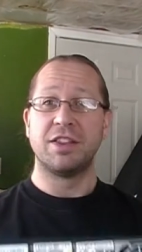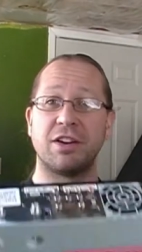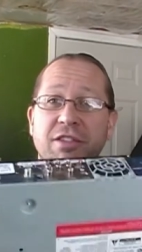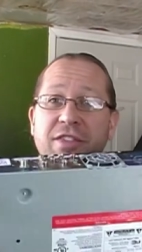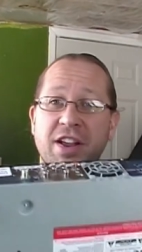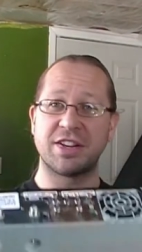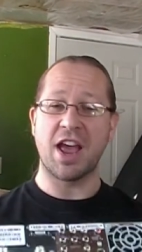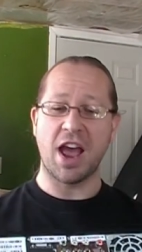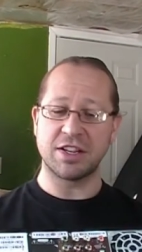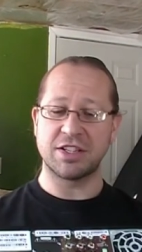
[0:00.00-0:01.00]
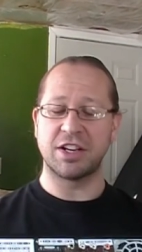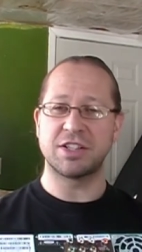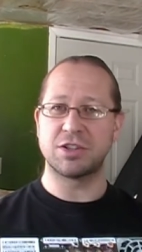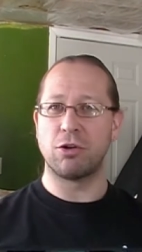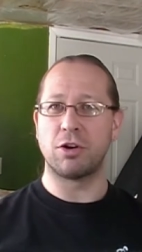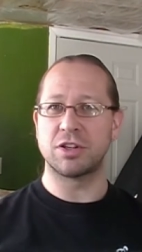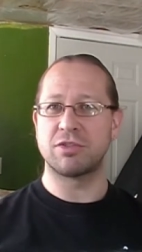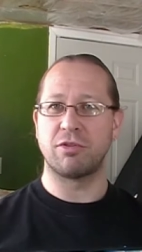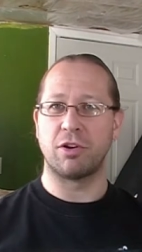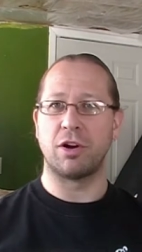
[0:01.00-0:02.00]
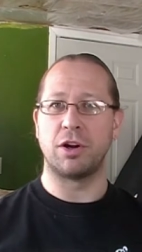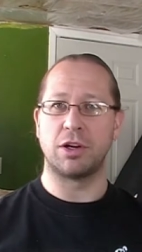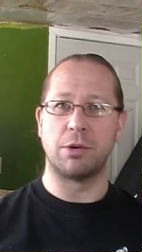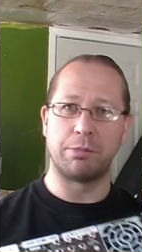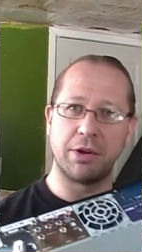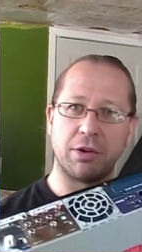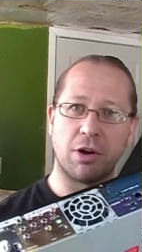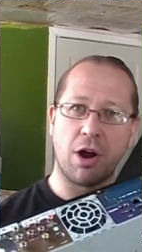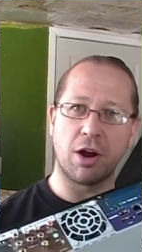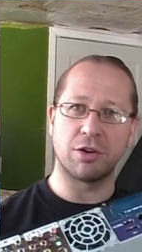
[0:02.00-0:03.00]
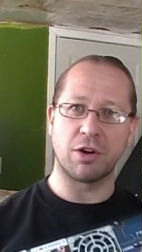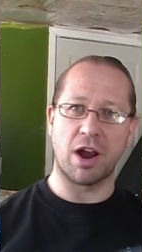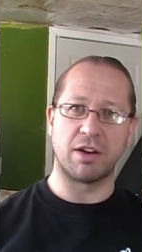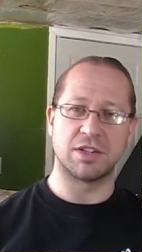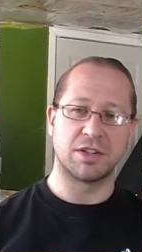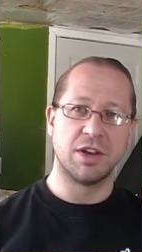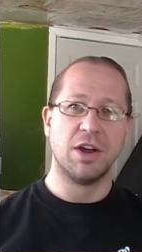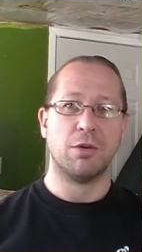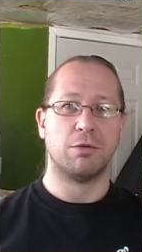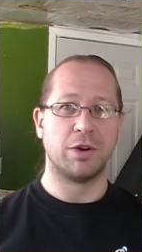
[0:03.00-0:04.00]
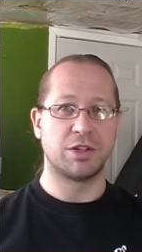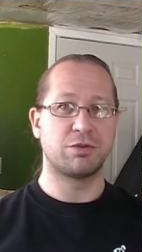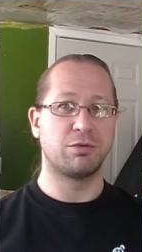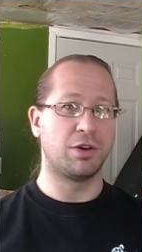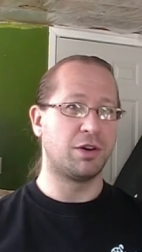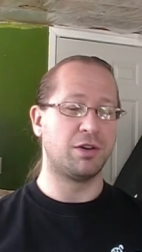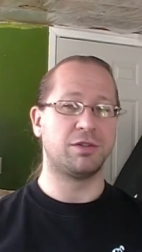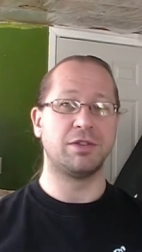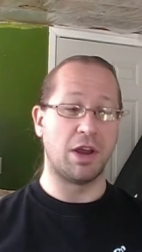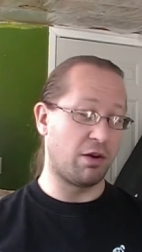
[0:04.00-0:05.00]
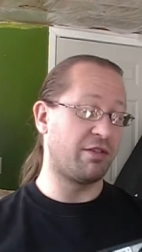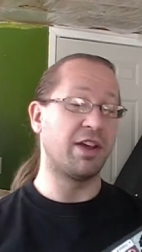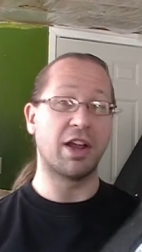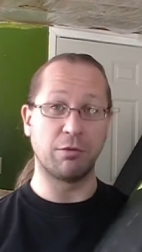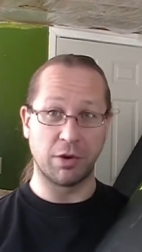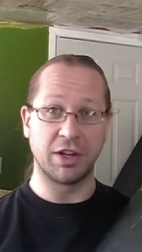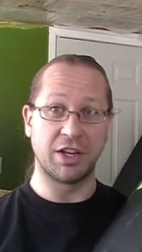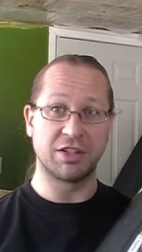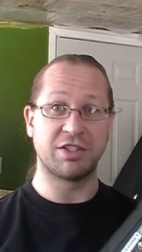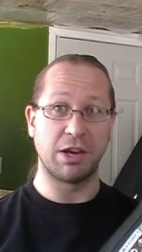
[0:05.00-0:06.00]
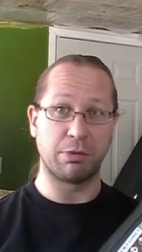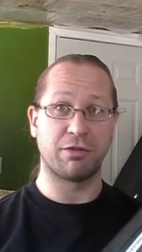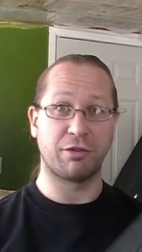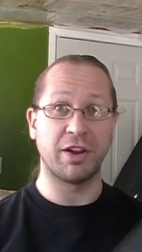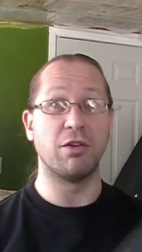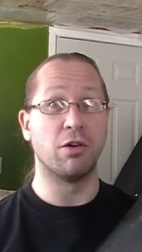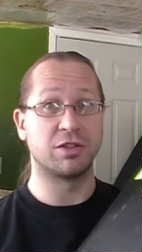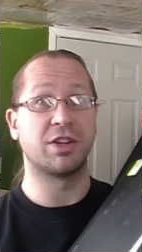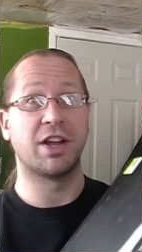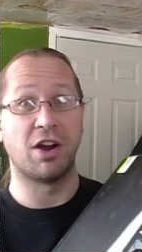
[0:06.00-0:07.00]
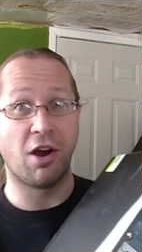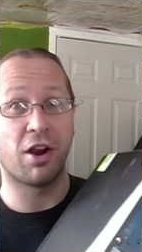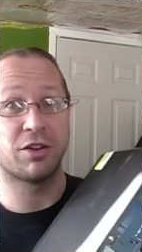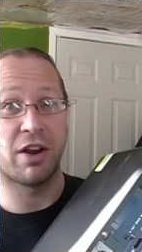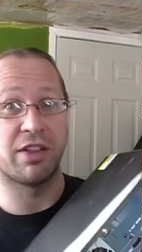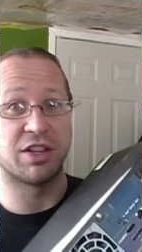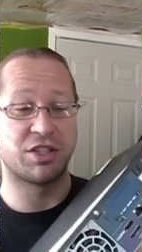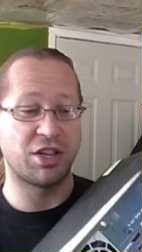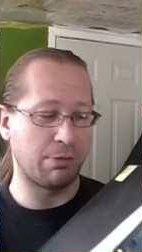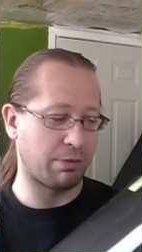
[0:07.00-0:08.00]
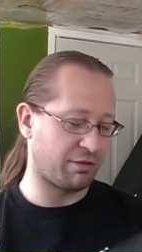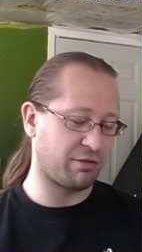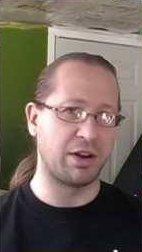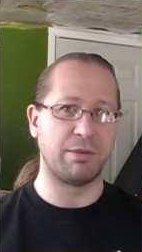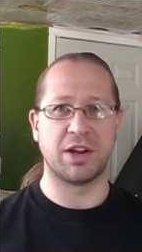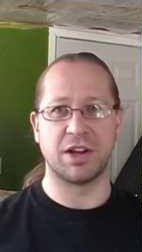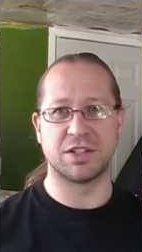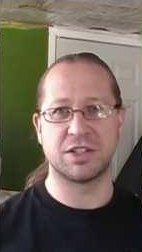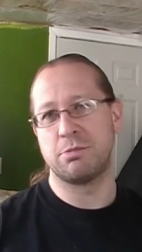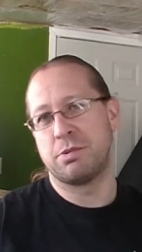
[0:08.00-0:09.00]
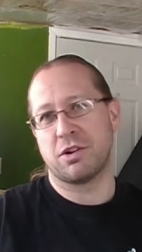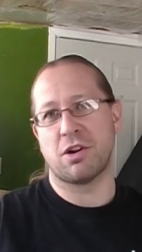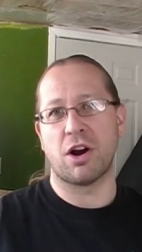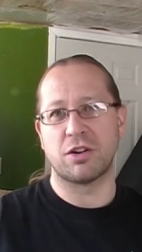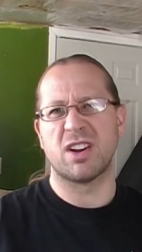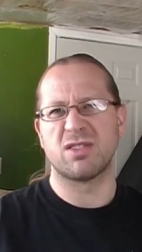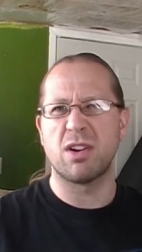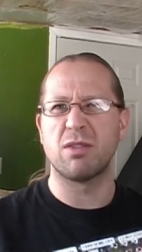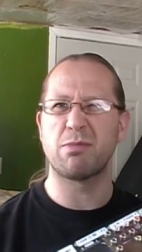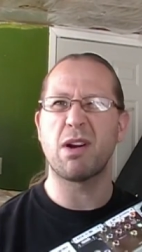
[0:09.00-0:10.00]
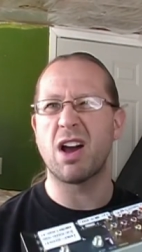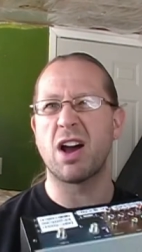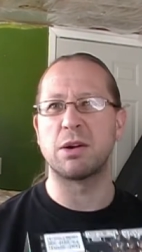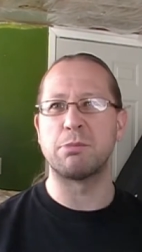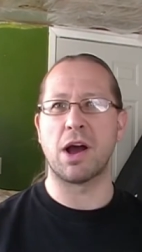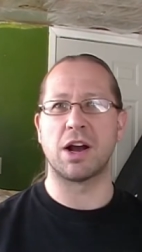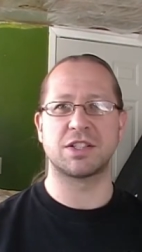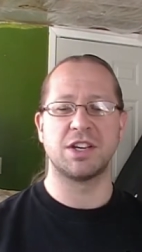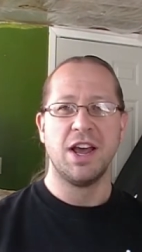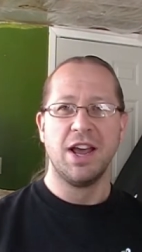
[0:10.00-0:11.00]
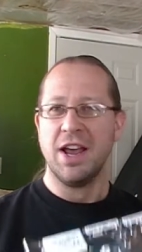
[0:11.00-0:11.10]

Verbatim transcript: they're a fantastic source for computer hard drives which will, you know, if you get one of these cheap or free, you also get a hard drive that's cheap or free because computer hard drives run about 100 bucks.